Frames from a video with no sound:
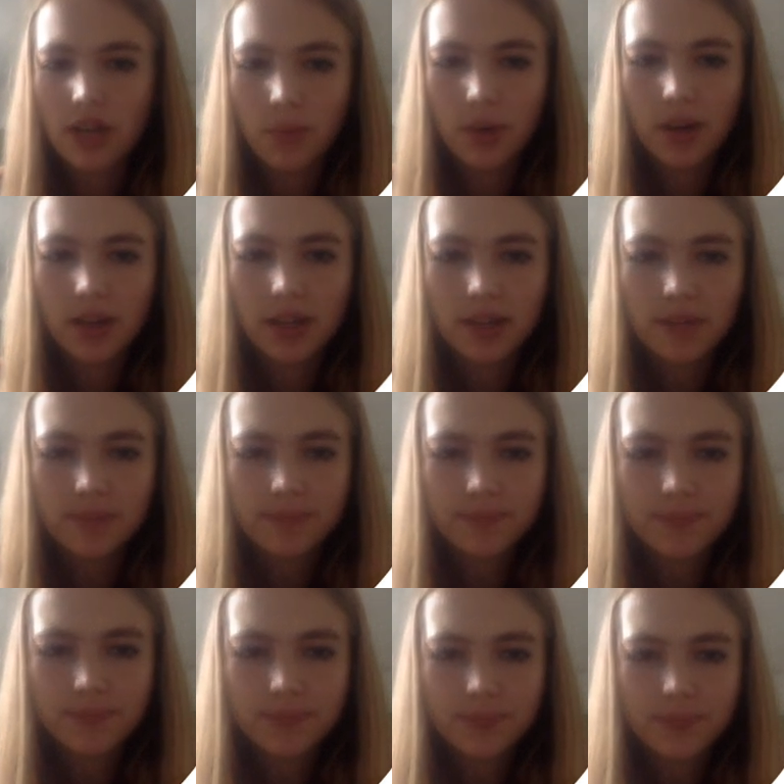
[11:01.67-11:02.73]
work?
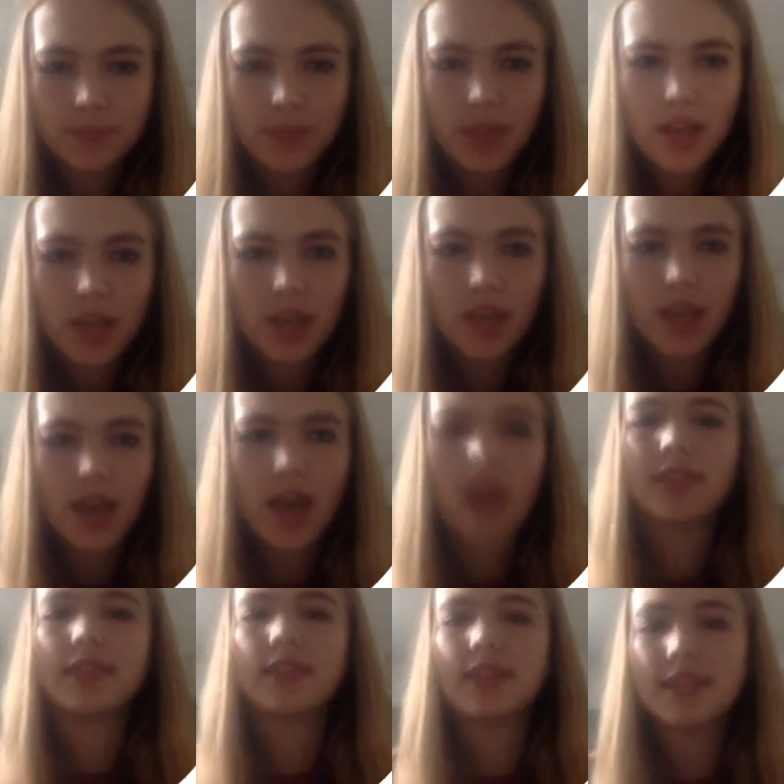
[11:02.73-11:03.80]

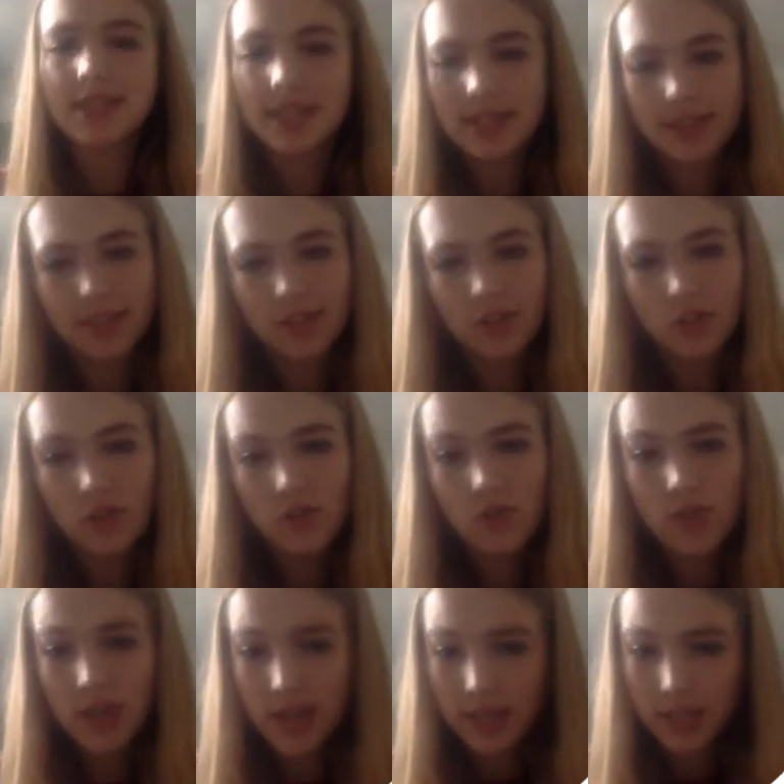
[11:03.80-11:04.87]
And this leads us to
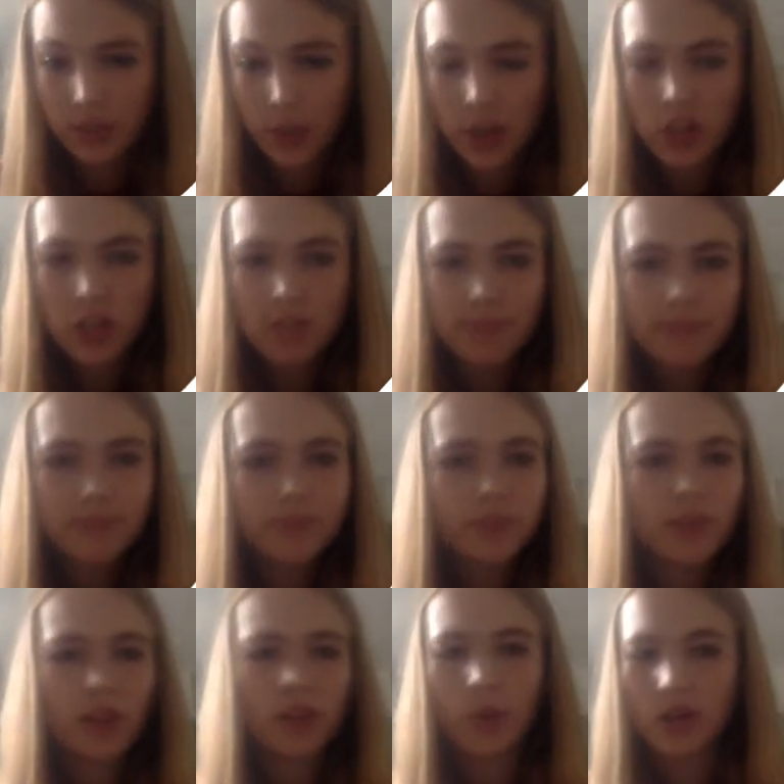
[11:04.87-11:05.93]
the next question,
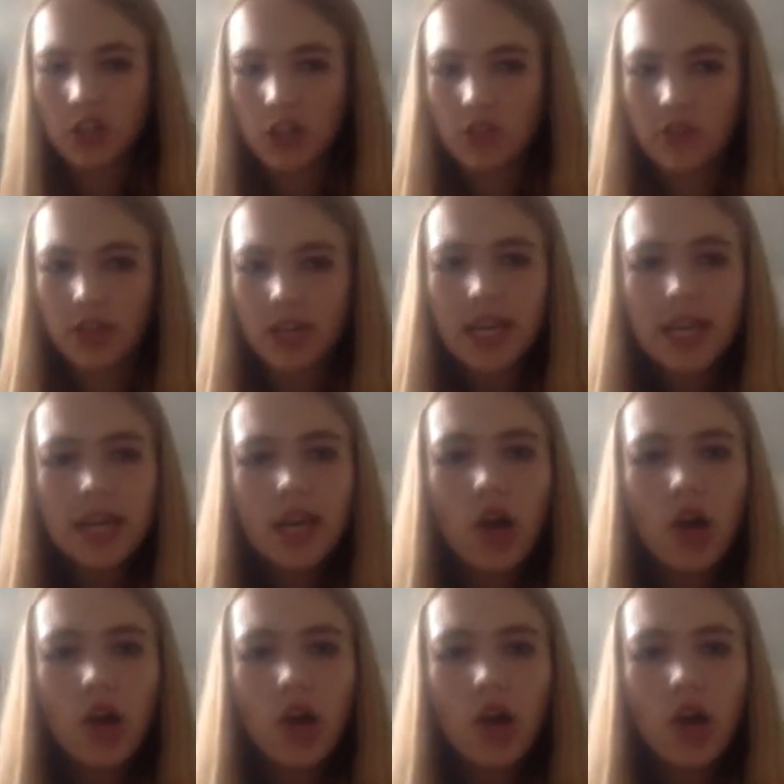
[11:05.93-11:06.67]
question 3.